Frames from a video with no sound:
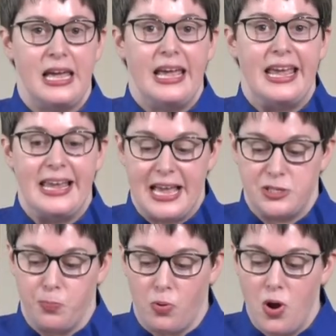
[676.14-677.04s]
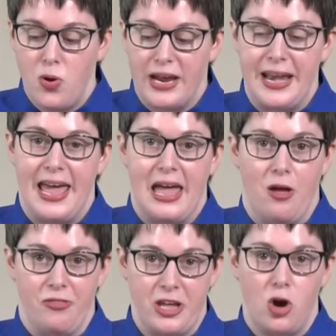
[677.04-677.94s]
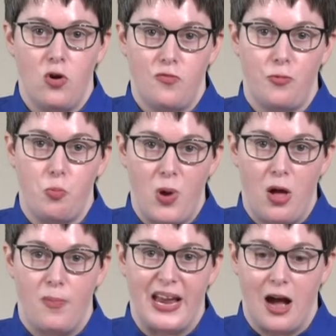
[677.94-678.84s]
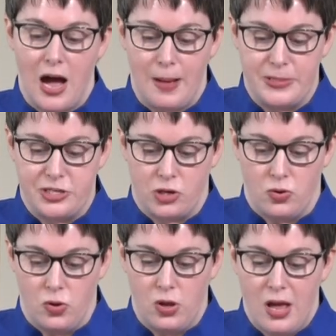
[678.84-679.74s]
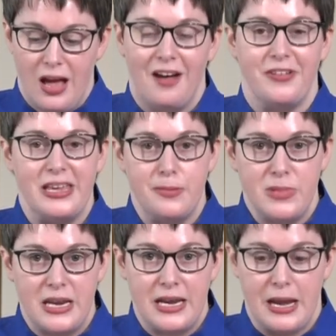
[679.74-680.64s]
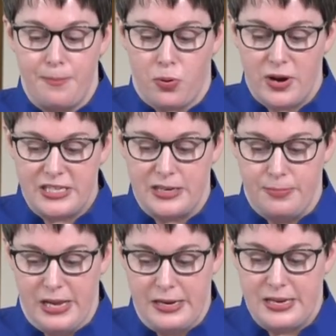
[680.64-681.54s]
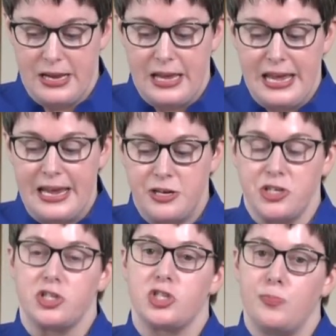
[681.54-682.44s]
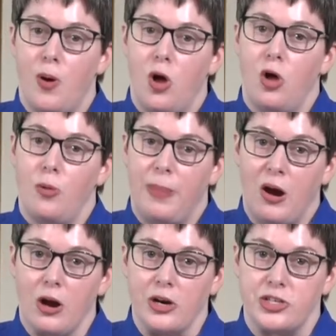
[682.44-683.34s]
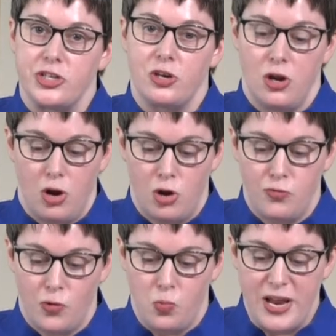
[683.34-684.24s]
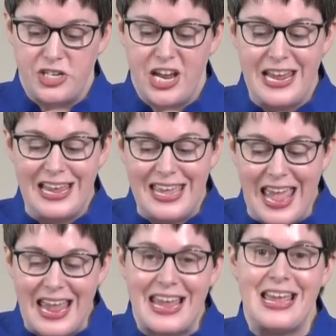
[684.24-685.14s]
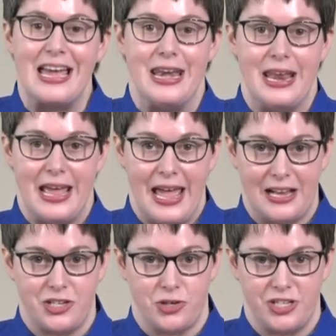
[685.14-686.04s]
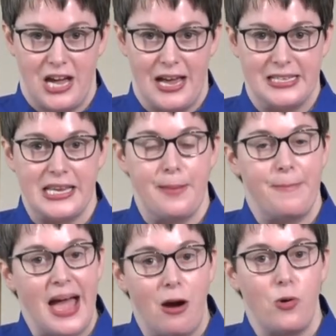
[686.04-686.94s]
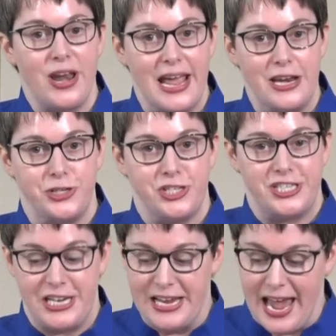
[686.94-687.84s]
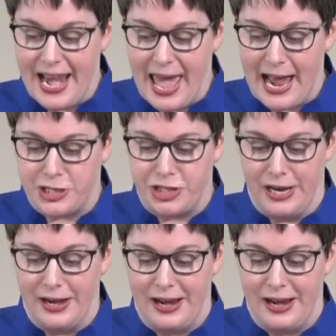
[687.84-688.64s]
He has broken down the overwhelming obstacle of imminent imprisonment into small parts over which he can exercise empowered agency and action.